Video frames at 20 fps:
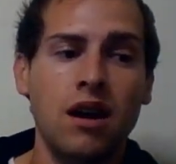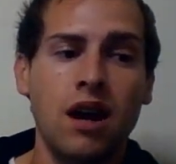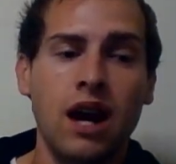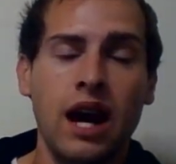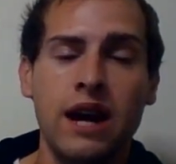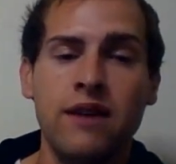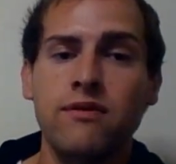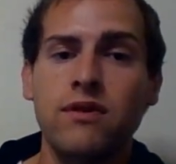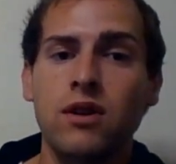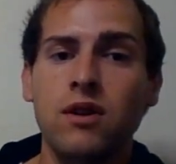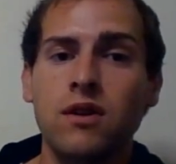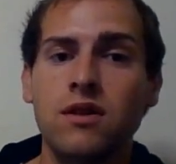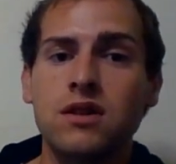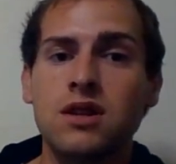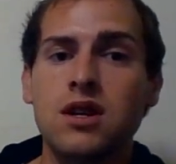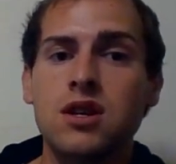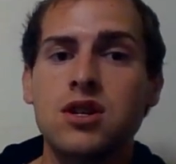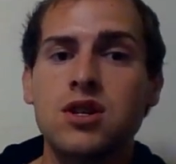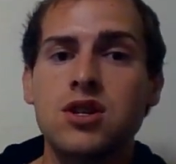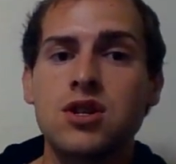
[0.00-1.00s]
I felt
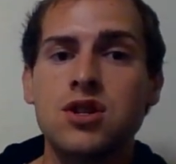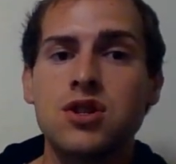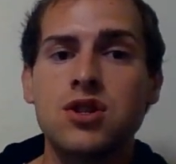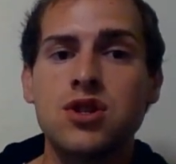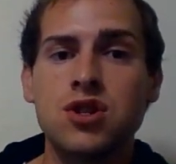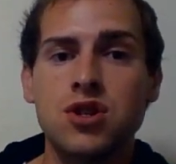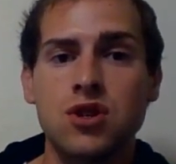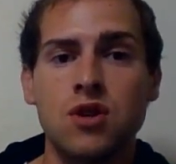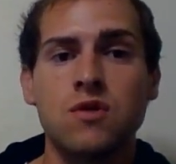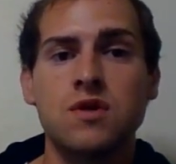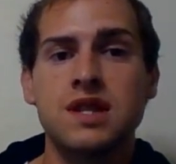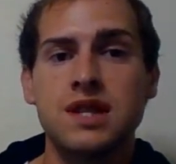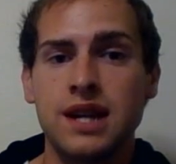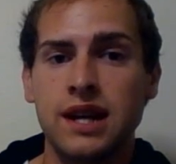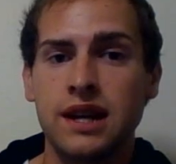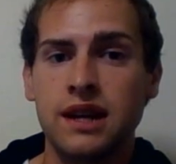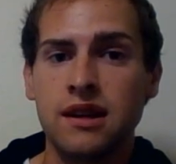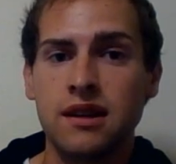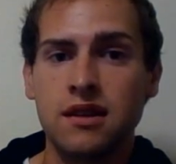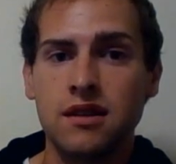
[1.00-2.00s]
so sick.